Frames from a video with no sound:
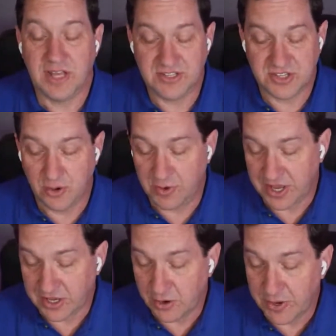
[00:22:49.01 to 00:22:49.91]
And so when
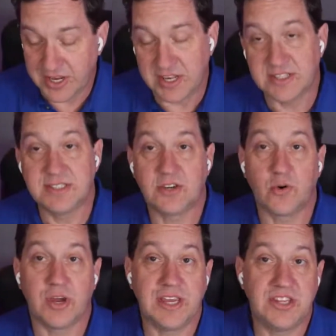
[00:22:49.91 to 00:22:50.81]
I go in and
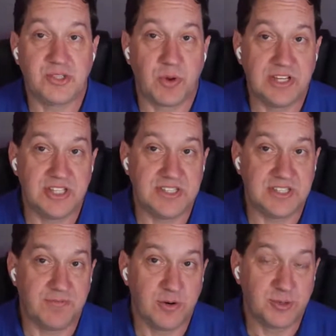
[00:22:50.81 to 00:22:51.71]
create these spreadsheets
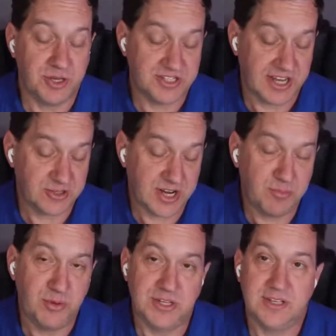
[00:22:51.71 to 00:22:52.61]
in the first place, I try
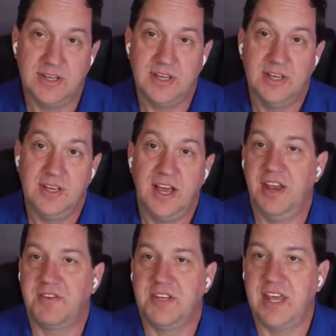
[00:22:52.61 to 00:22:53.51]
to put
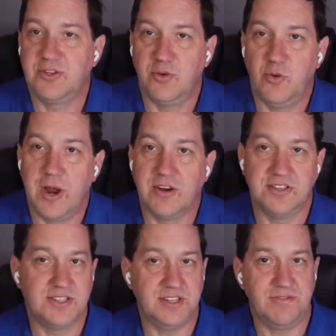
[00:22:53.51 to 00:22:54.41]
enough contextual
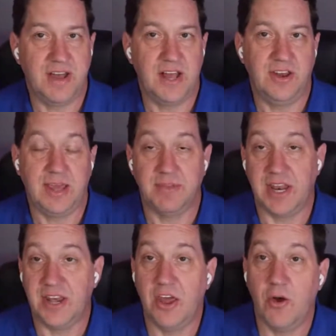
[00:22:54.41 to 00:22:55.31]
awareness in the file name that
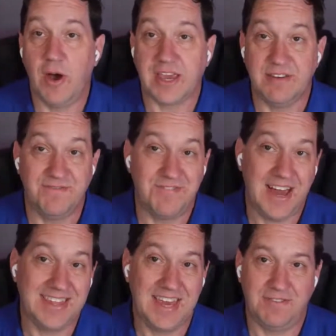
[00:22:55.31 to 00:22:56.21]
I know I can
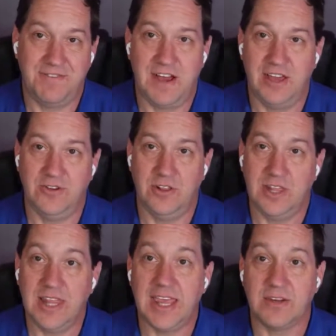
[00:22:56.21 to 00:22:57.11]
find that
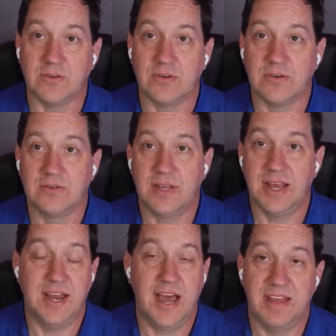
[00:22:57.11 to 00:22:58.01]
file later
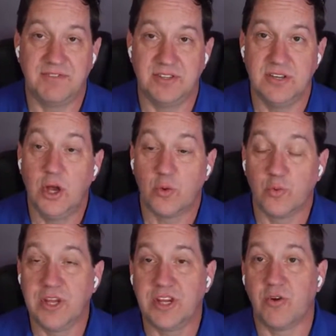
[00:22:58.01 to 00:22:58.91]
and not have to
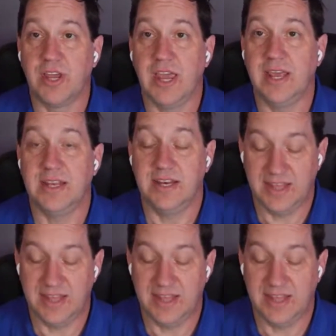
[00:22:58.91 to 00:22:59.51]
recreate it.